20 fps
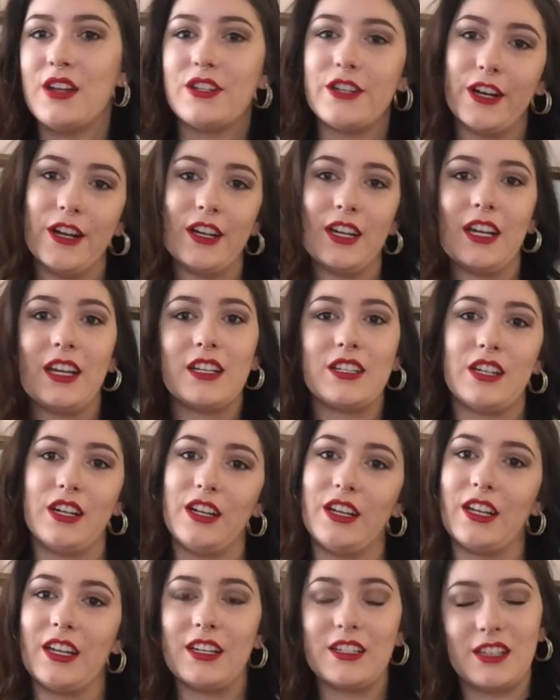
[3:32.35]
turning and
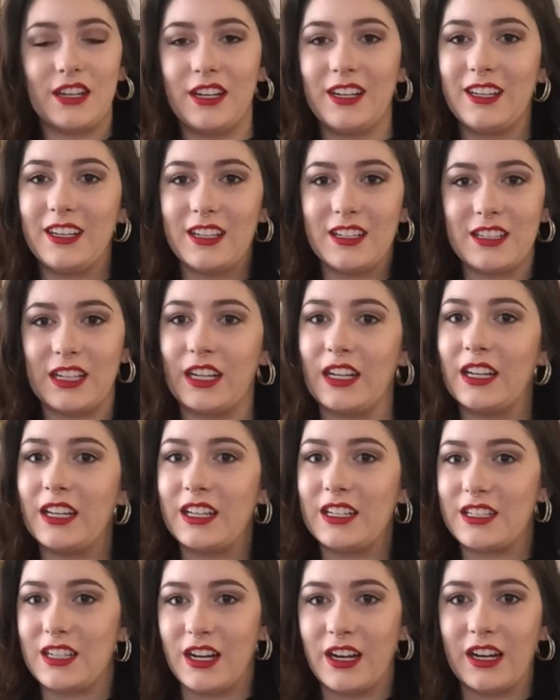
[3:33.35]
turning and turning and turning
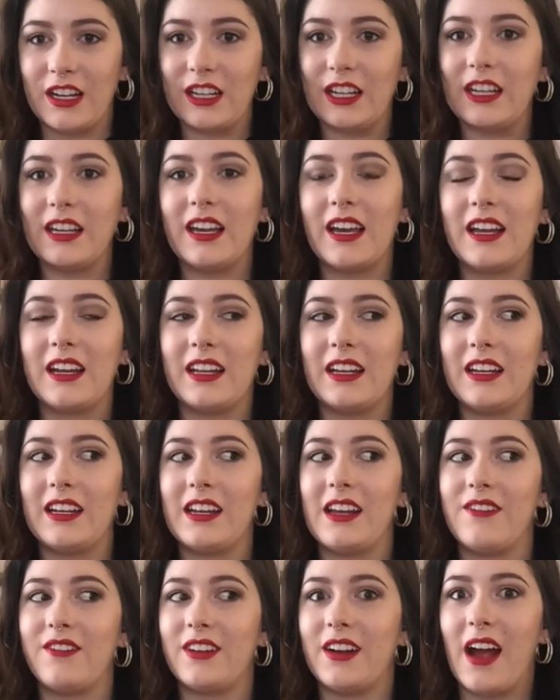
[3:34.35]
and turning, and it
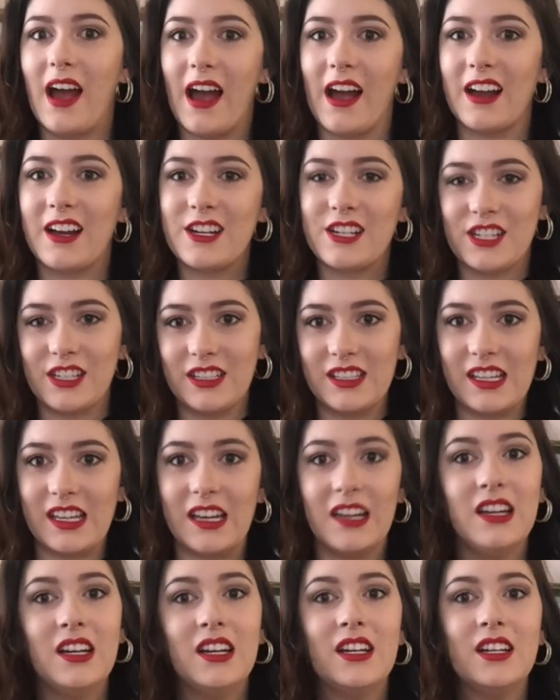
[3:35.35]
never
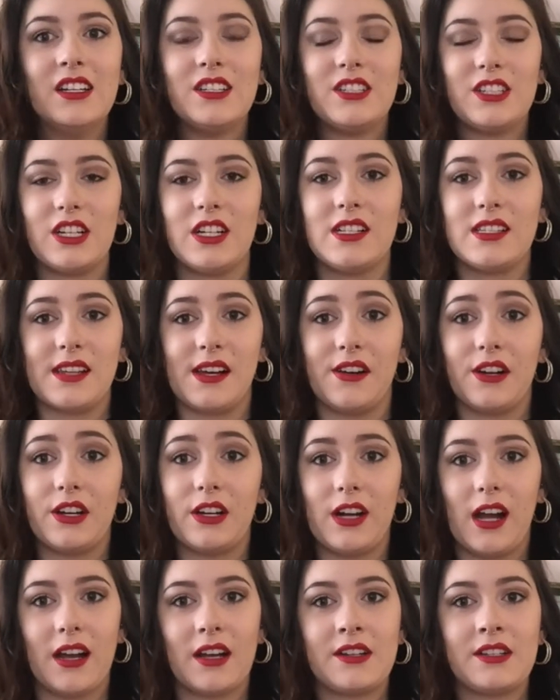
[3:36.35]
actually turns out
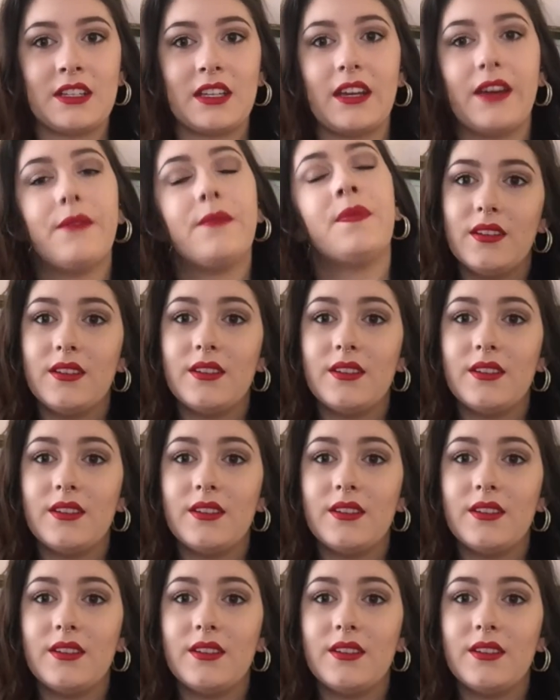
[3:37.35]
correctly.